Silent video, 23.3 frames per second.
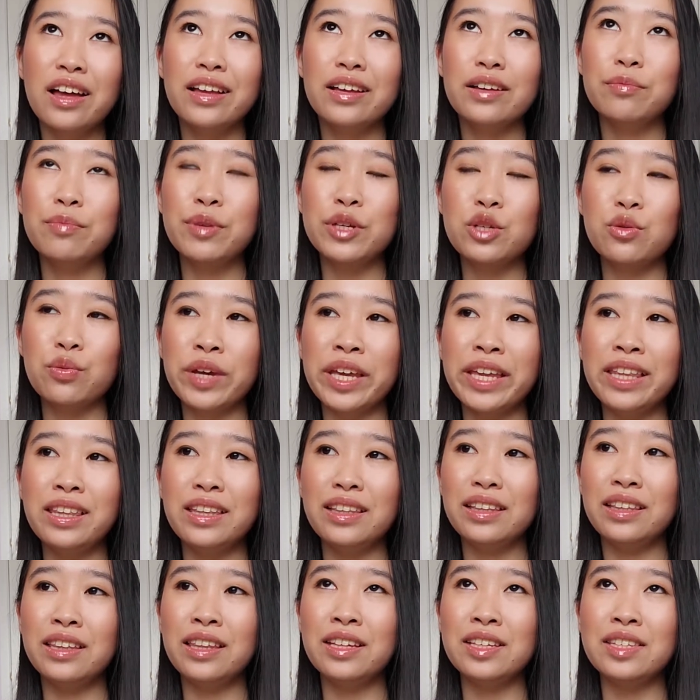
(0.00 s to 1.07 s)

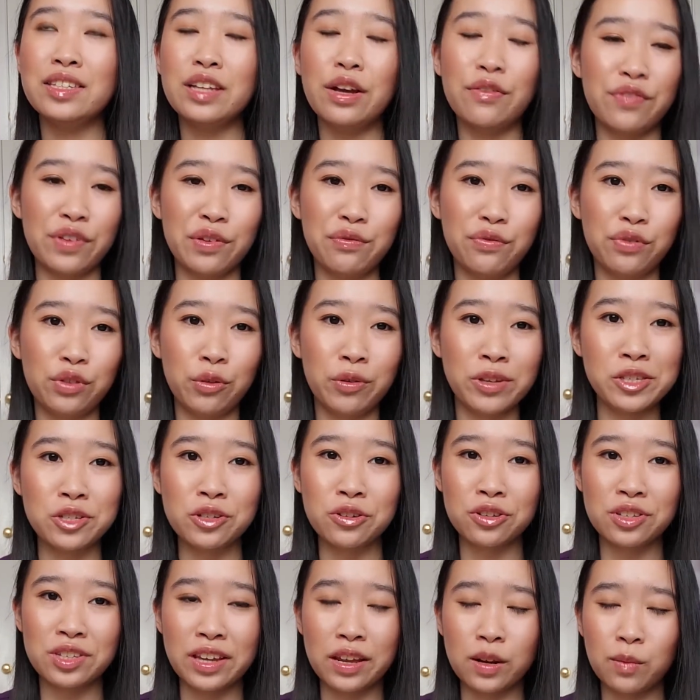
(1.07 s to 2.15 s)
Between the stuff Influencer
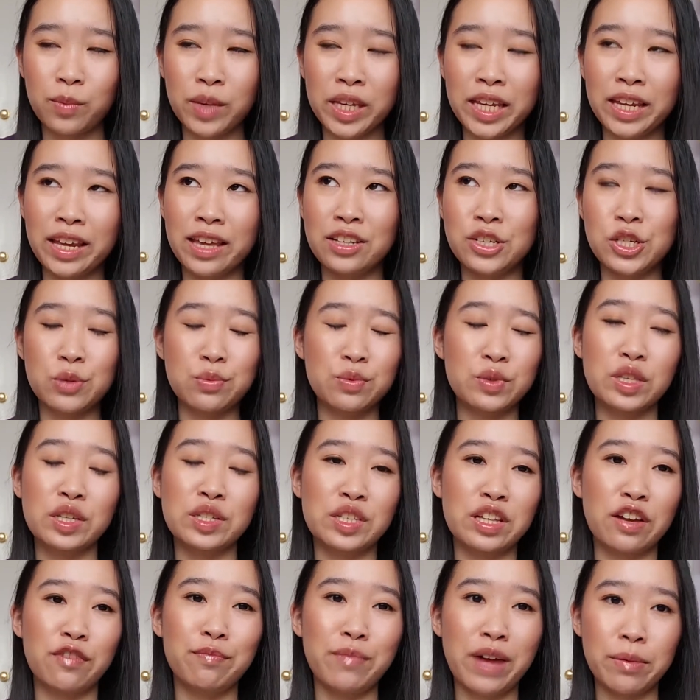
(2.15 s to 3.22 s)
sent me and just the
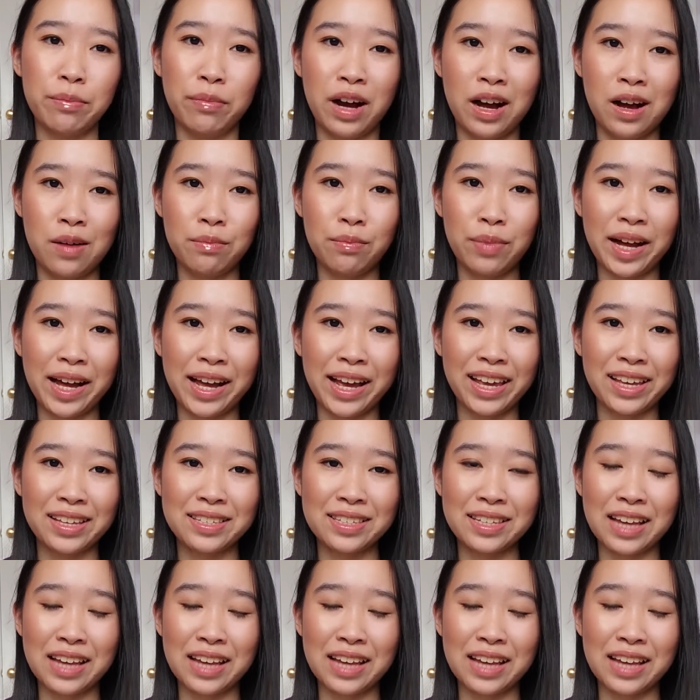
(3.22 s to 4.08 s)
stuff my mom buys,